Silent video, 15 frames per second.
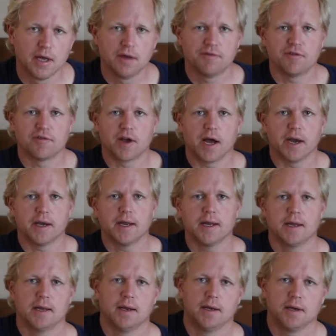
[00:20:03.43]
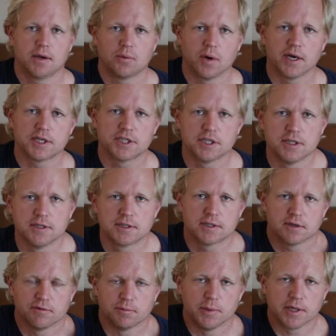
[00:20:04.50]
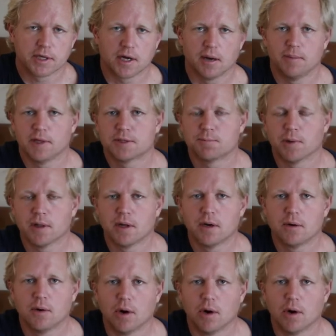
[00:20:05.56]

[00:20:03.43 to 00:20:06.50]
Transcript: If you've got any questions, leave them in the comments below.